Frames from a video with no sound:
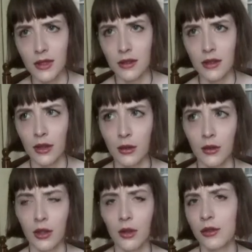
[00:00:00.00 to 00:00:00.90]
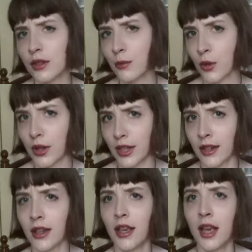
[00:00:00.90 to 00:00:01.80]
So, closer to
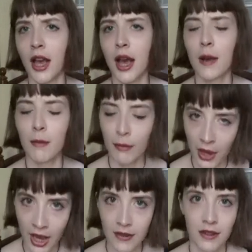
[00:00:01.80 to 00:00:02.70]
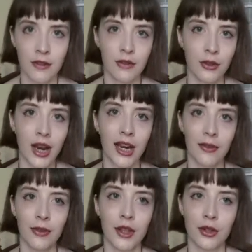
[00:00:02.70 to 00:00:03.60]
morning, a massive crack
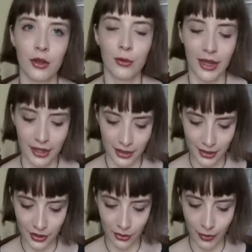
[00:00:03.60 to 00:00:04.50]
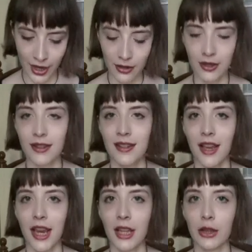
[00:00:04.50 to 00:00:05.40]
of thunder awakened the two
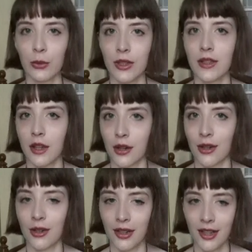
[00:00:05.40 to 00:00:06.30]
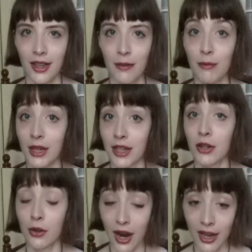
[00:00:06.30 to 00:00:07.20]
parents, and Louise heard Minnie
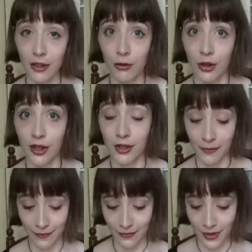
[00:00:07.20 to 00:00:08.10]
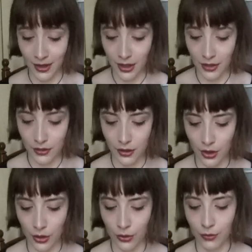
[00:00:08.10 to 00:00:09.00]
crying for her.
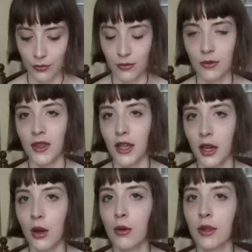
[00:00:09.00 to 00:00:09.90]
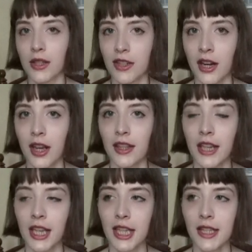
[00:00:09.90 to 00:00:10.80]
So they go, they check on the
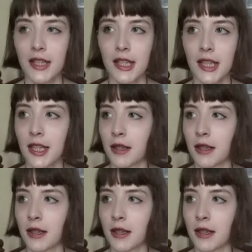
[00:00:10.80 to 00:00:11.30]
kids.